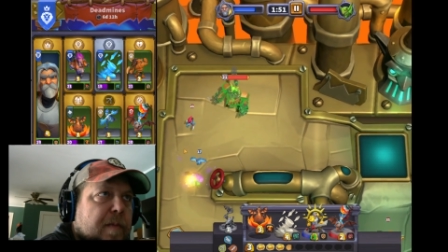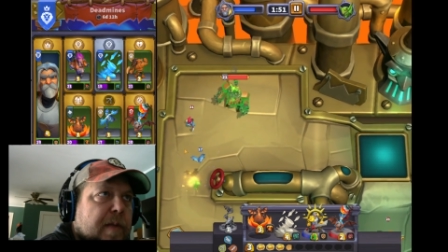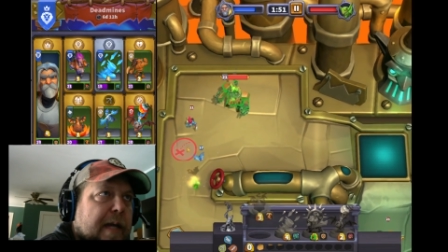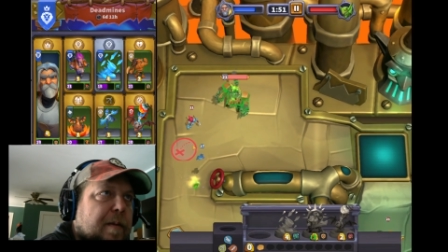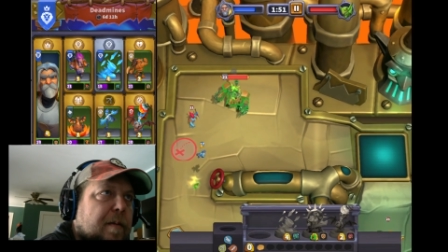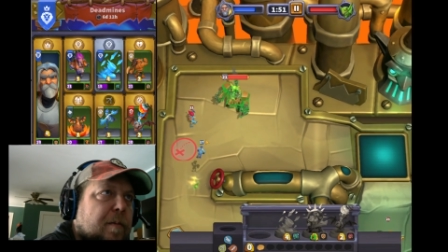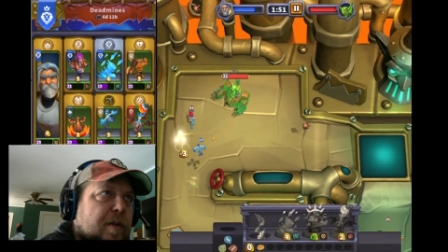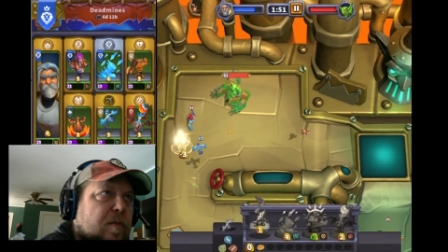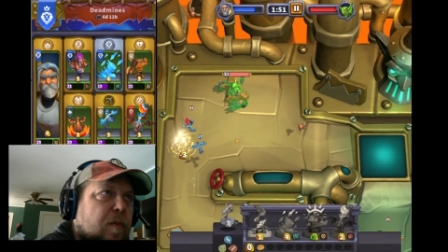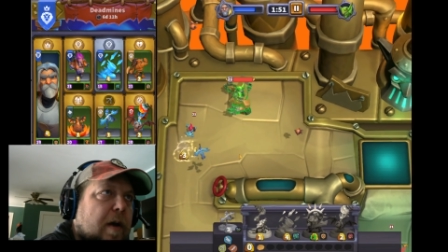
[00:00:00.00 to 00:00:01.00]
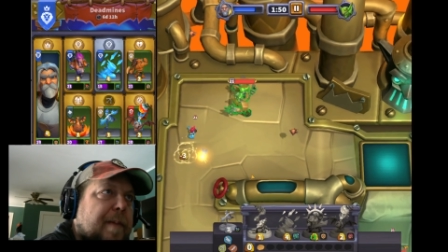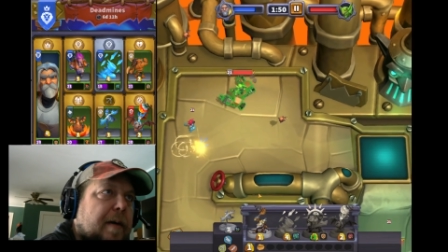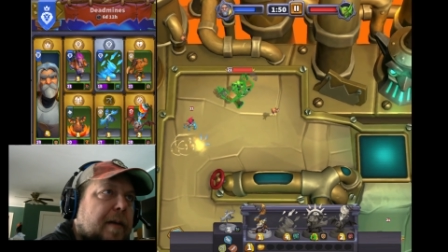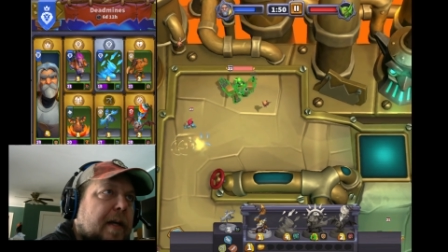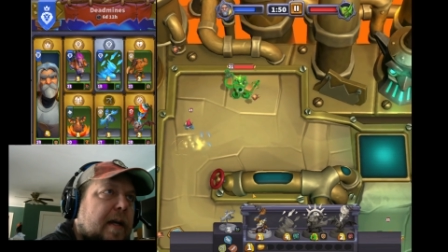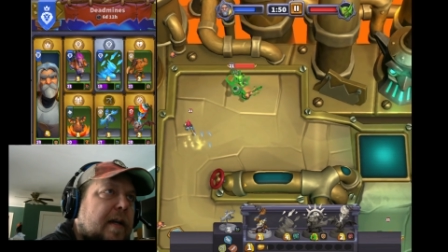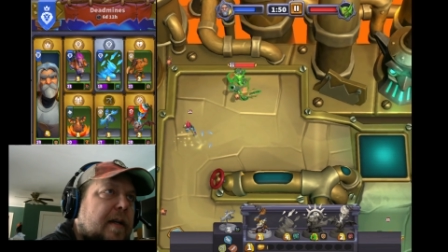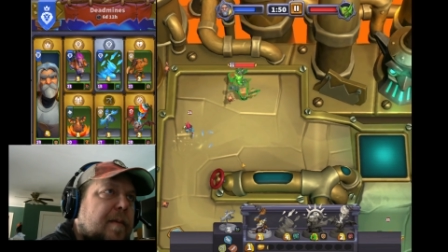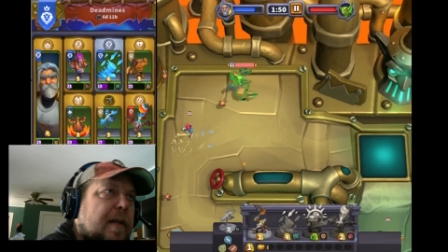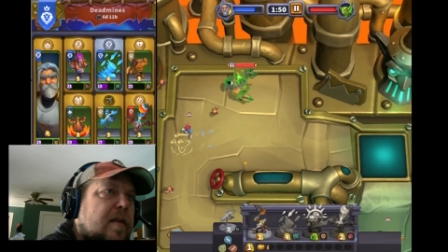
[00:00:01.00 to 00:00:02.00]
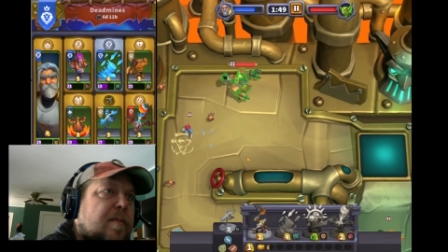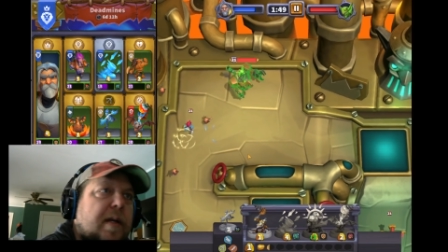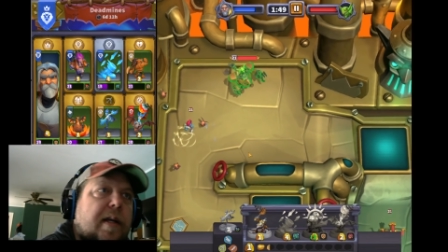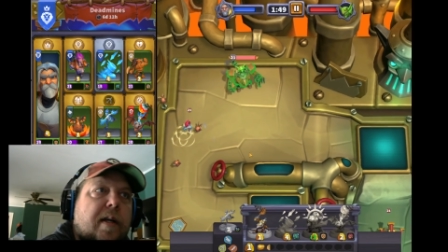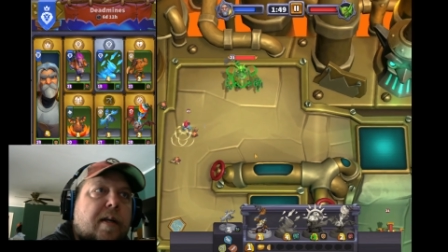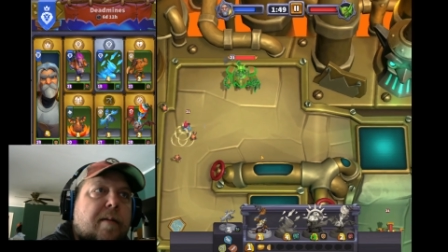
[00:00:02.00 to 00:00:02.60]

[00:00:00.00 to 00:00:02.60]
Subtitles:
that will just wipe out that kind of DPS pretty good.